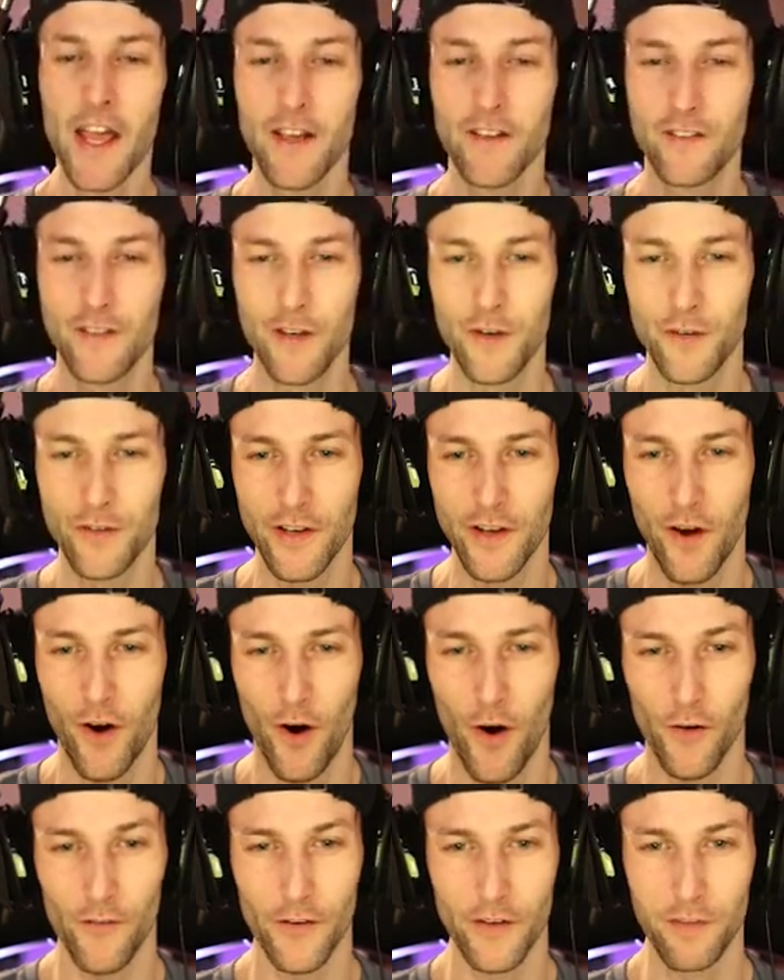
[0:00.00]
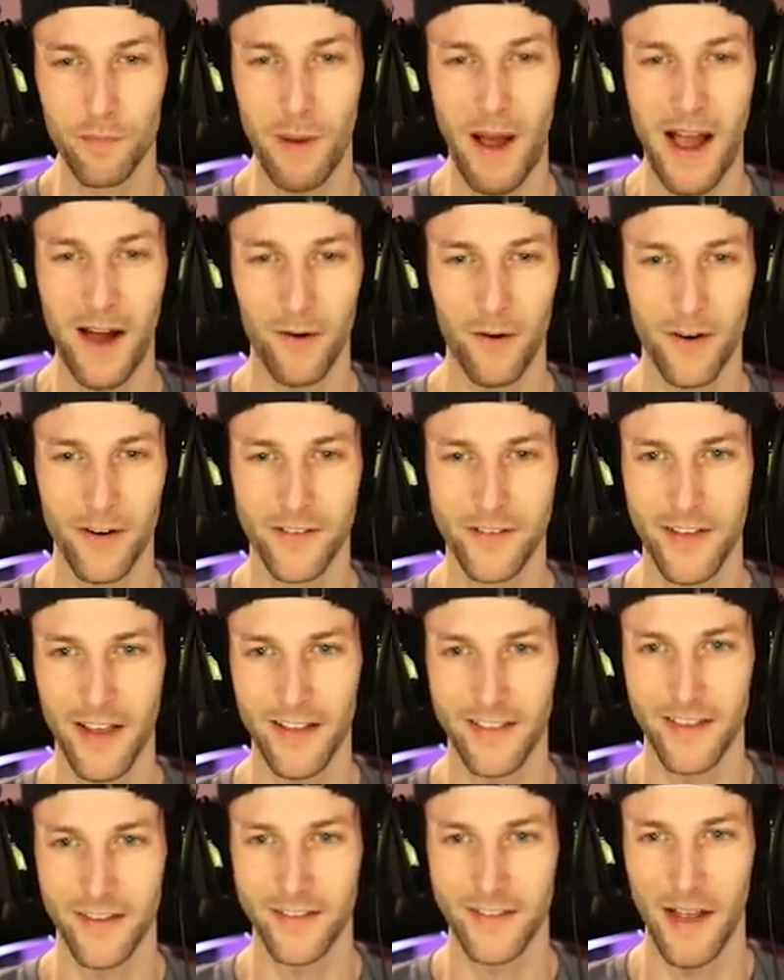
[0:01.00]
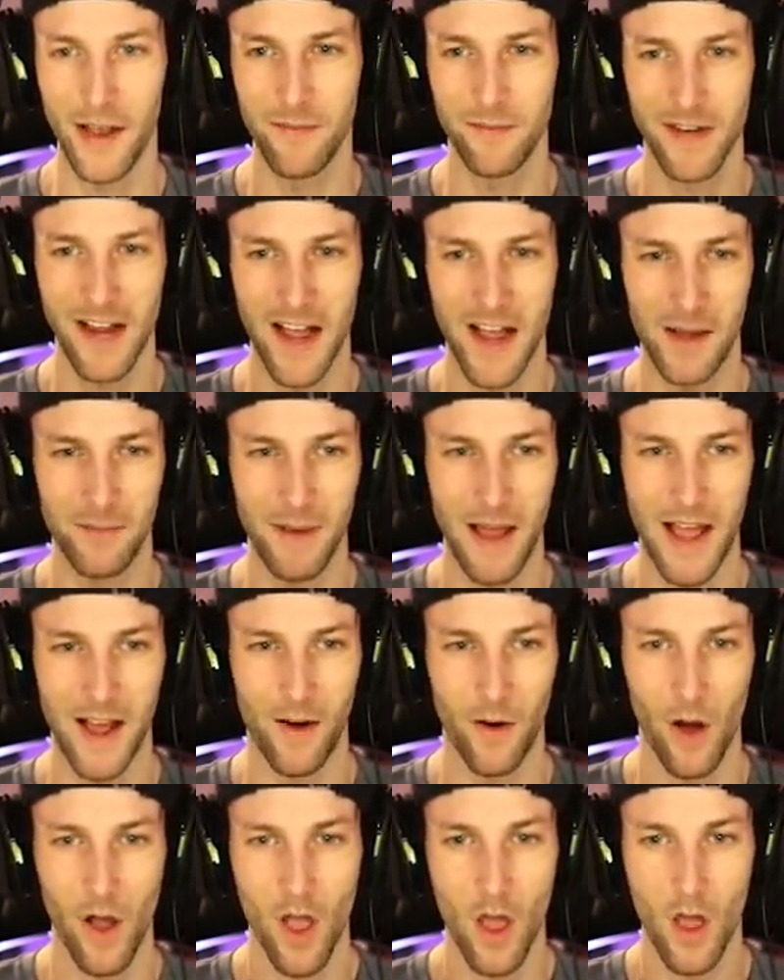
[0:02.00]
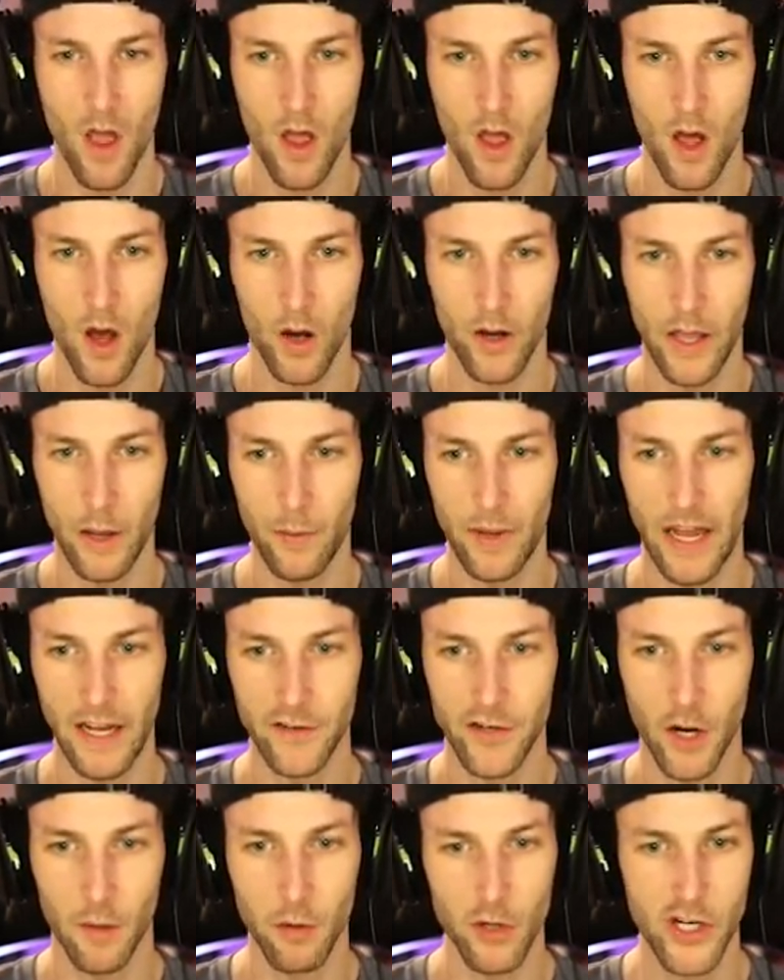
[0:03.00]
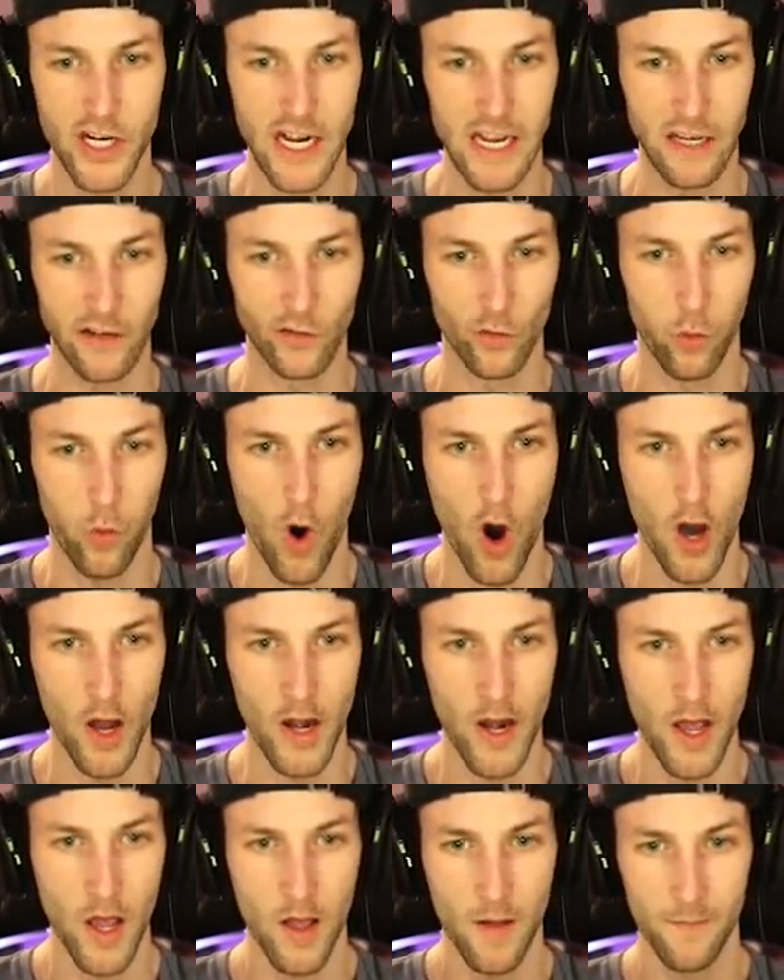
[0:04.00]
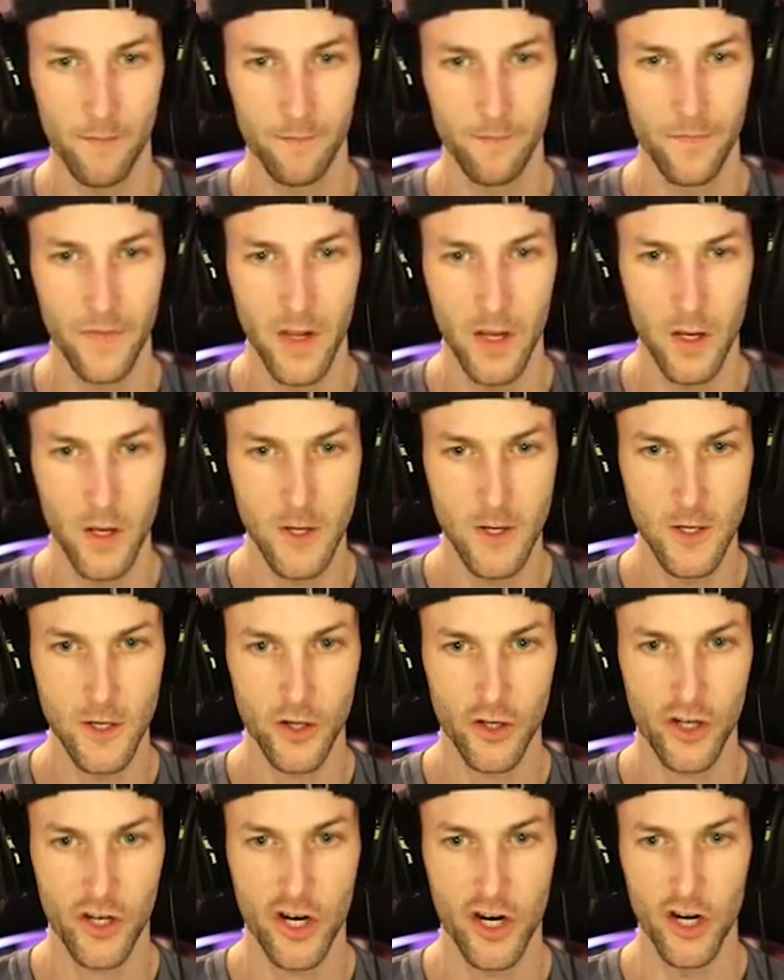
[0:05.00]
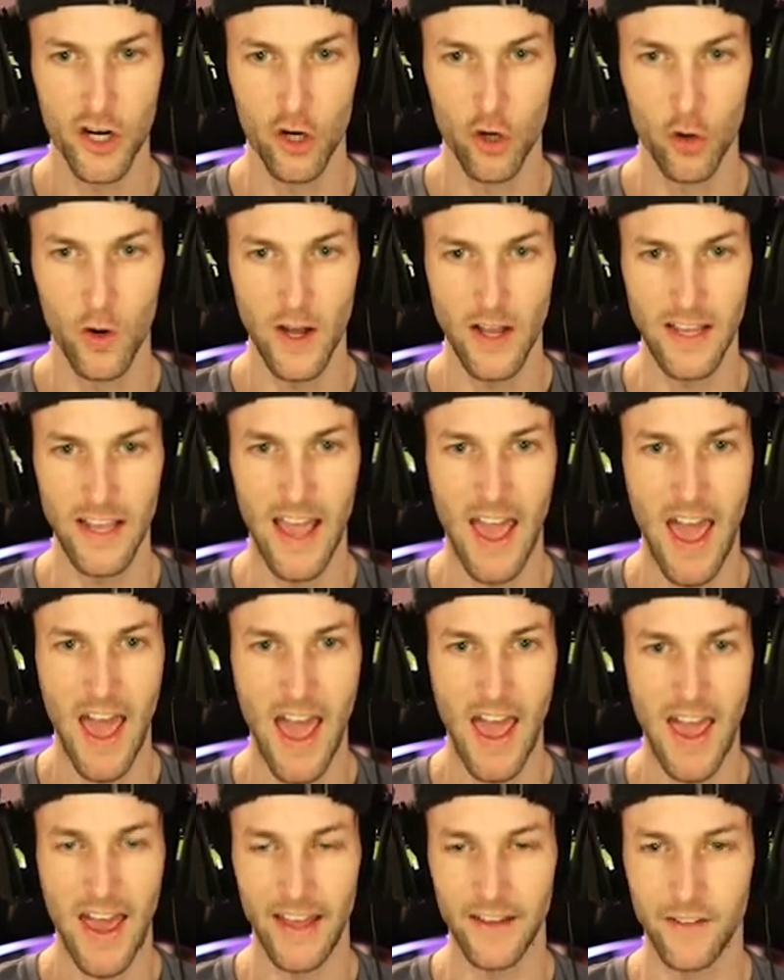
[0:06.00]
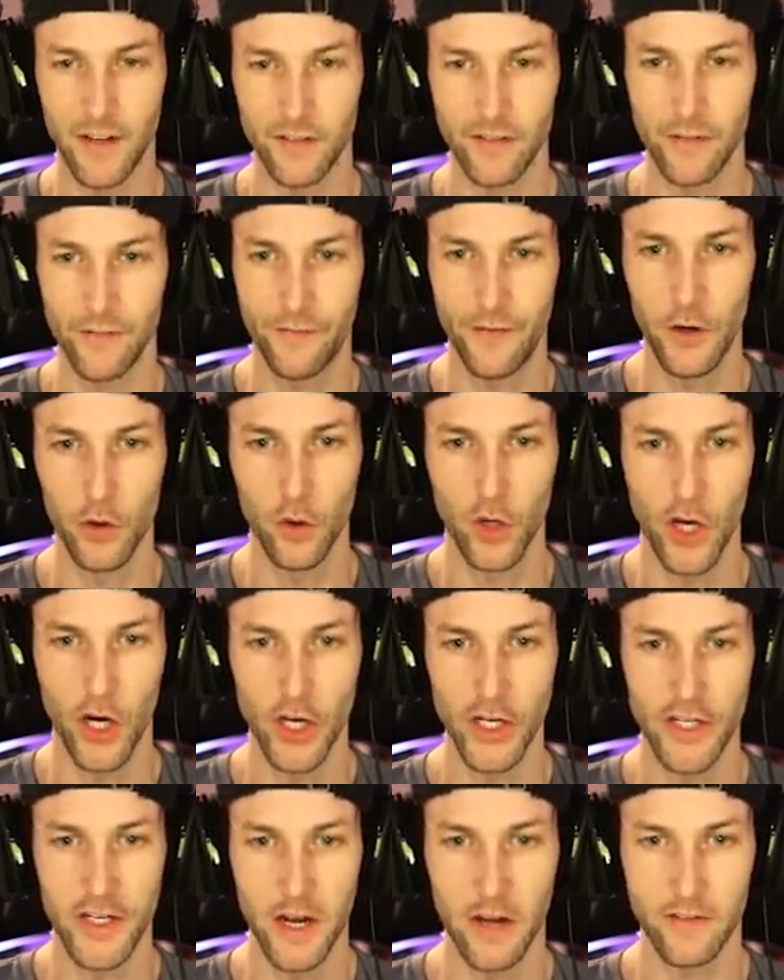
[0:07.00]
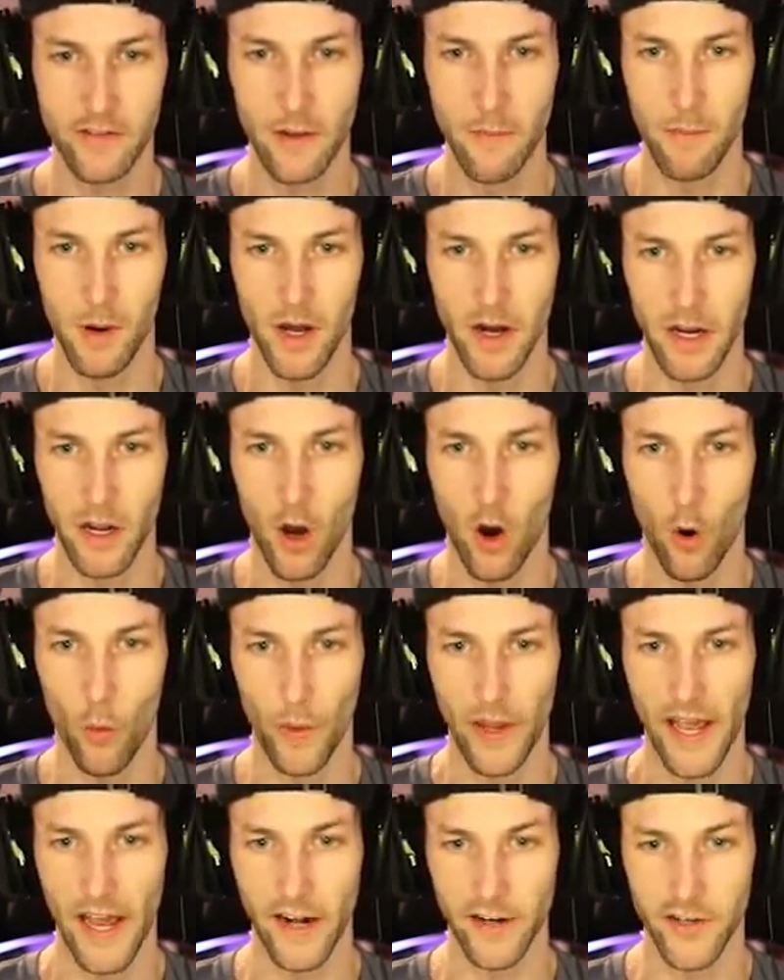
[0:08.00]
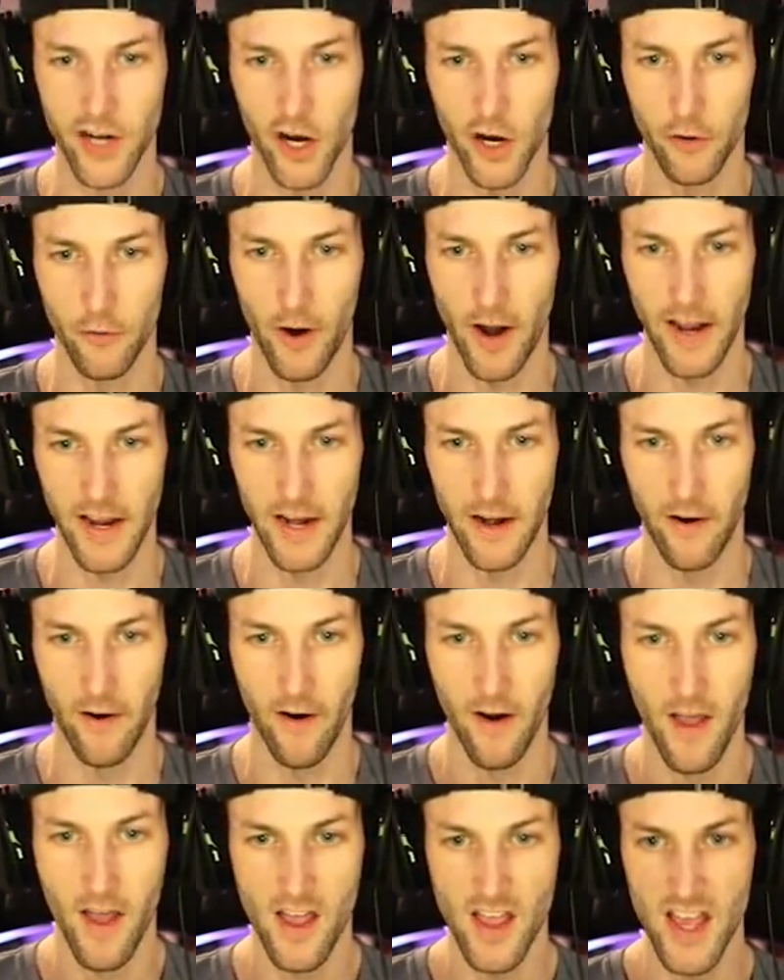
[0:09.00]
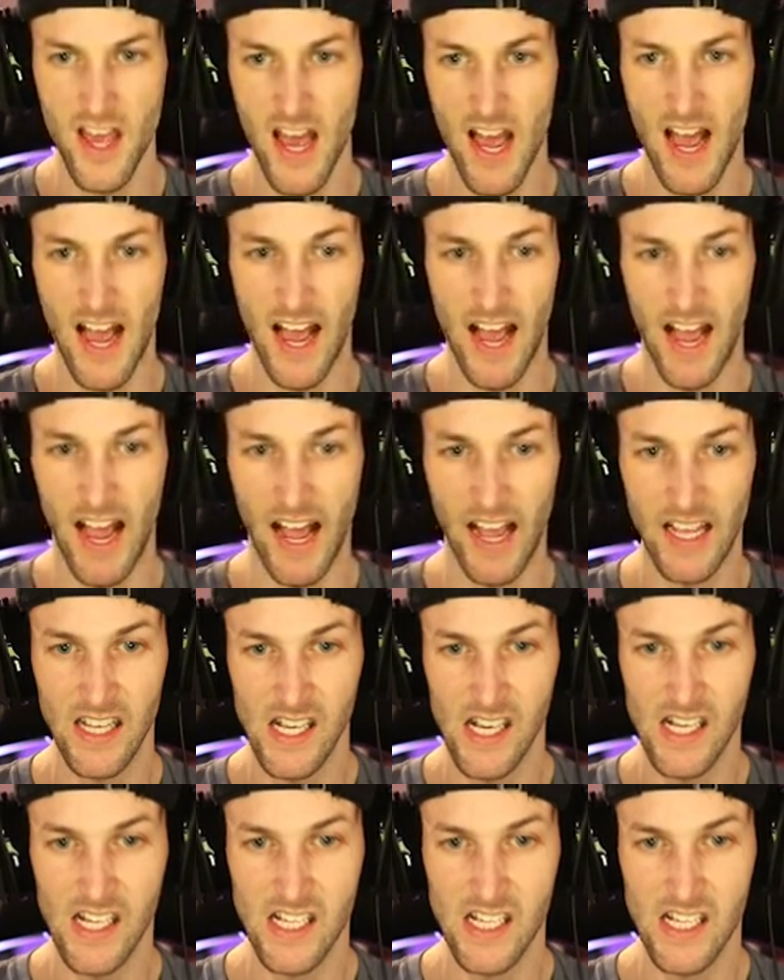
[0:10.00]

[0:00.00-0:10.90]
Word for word: He's using all of his powers at the same time now. Okay, we got double cheese. 1, 2. Yeah, it doesn't feel good, does it, buddy? Oh, we got a ton right here. Yeah.